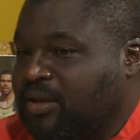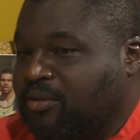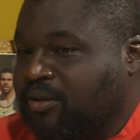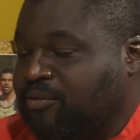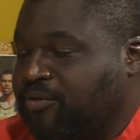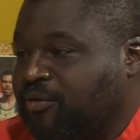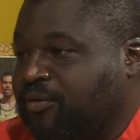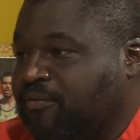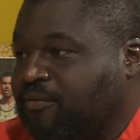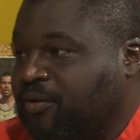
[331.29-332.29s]
You know, they
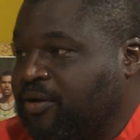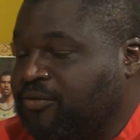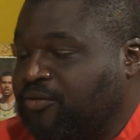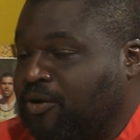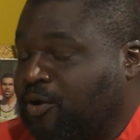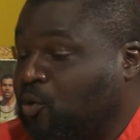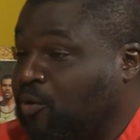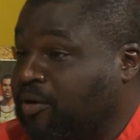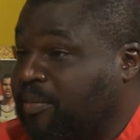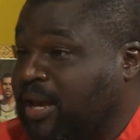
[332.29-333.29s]
return a four-year starter
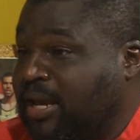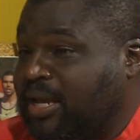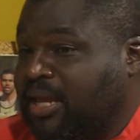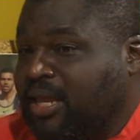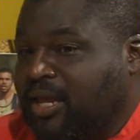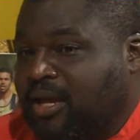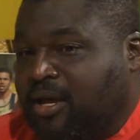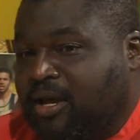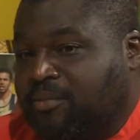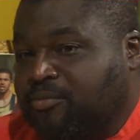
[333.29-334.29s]
quarterback
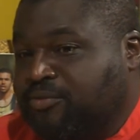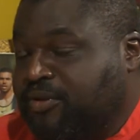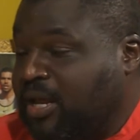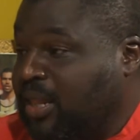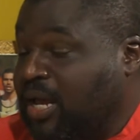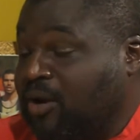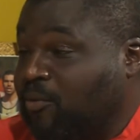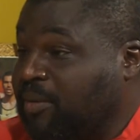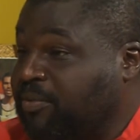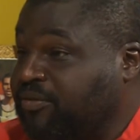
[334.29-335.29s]
who's got a lot of
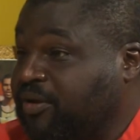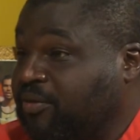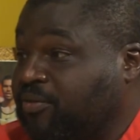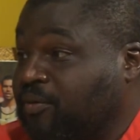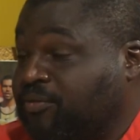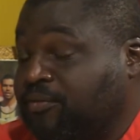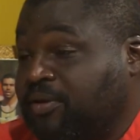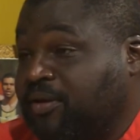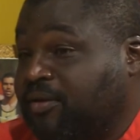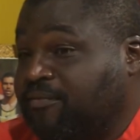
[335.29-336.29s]
weapons he can throw to,
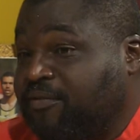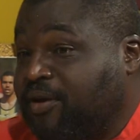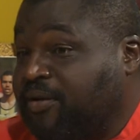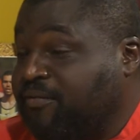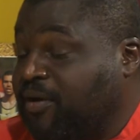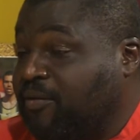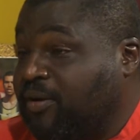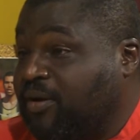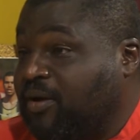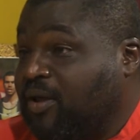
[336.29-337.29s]
and a very
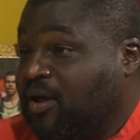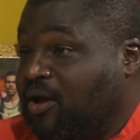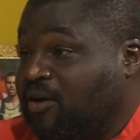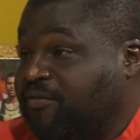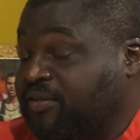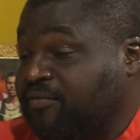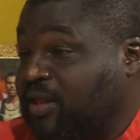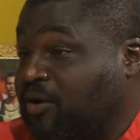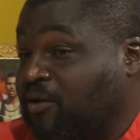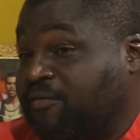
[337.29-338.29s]
veteran offensive
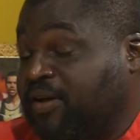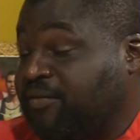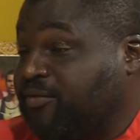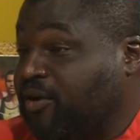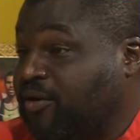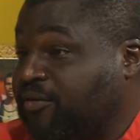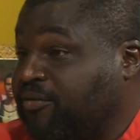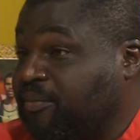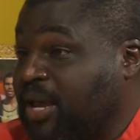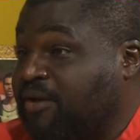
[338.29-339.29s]
line. All five starters
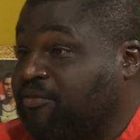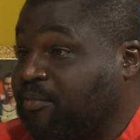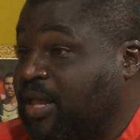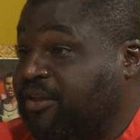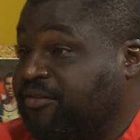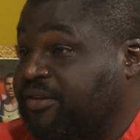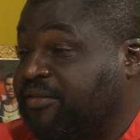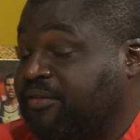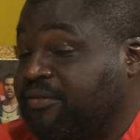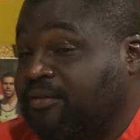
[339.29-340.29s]
are back from last
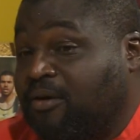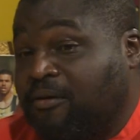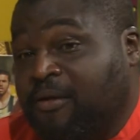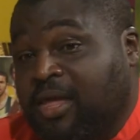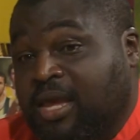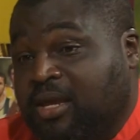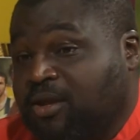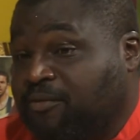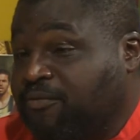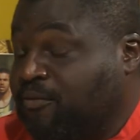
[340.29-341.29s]
season. So, you
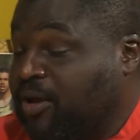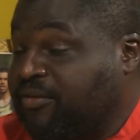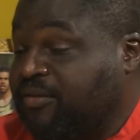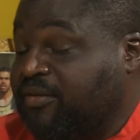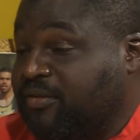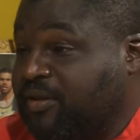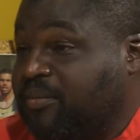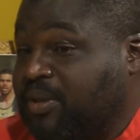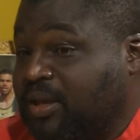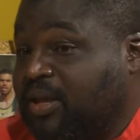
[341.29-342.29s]
know, for us, it's gonna
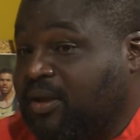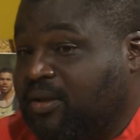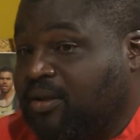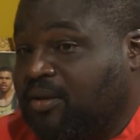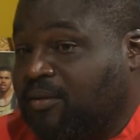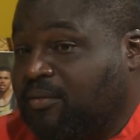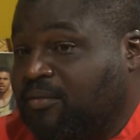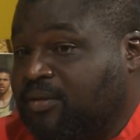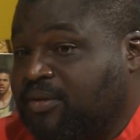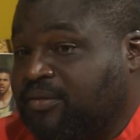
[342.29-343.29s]
be a, you know,
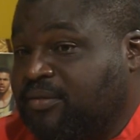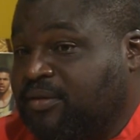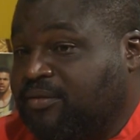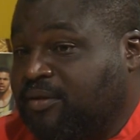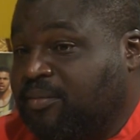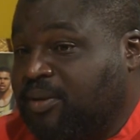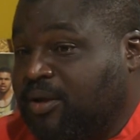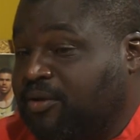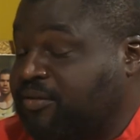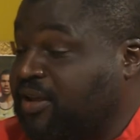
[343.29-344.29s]
it's gonna be a
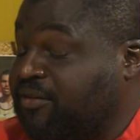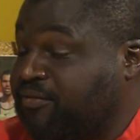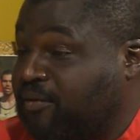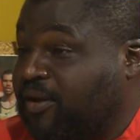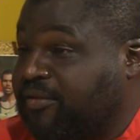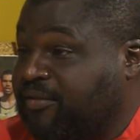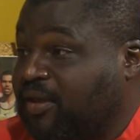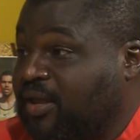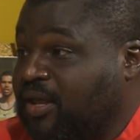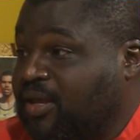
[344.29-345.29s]
good test for us.
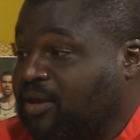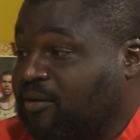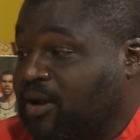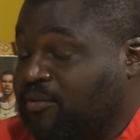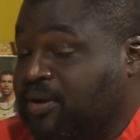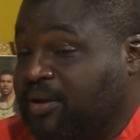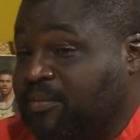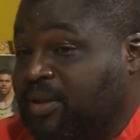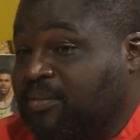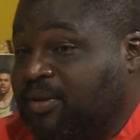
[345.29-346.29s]
You know, how are we going
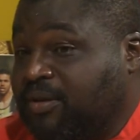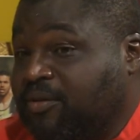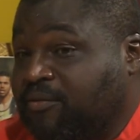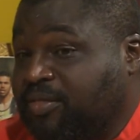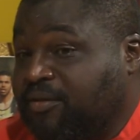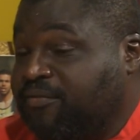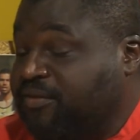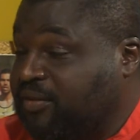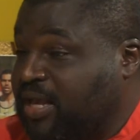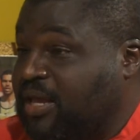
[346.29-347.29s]
to be able to deal with their
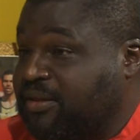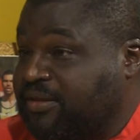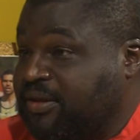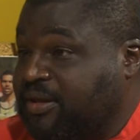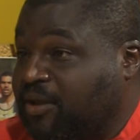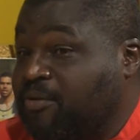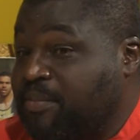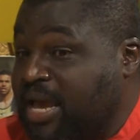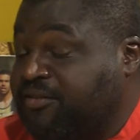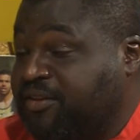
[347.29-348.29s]
physicality, and can we
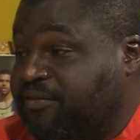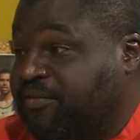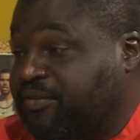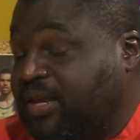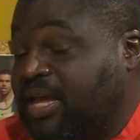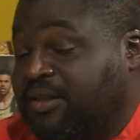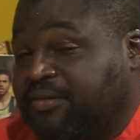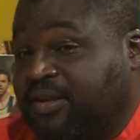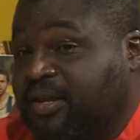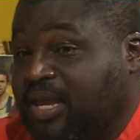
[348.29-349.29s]
match their
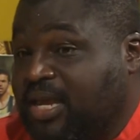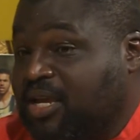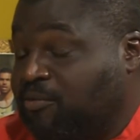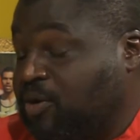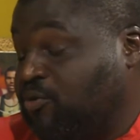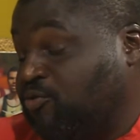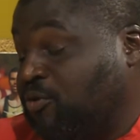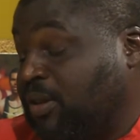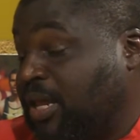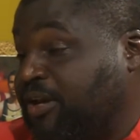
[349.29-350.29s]
physicality? Can we
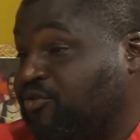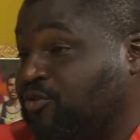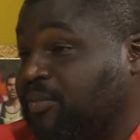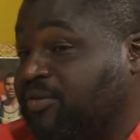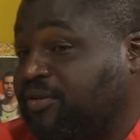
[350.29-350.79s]
control the line of scrimmage?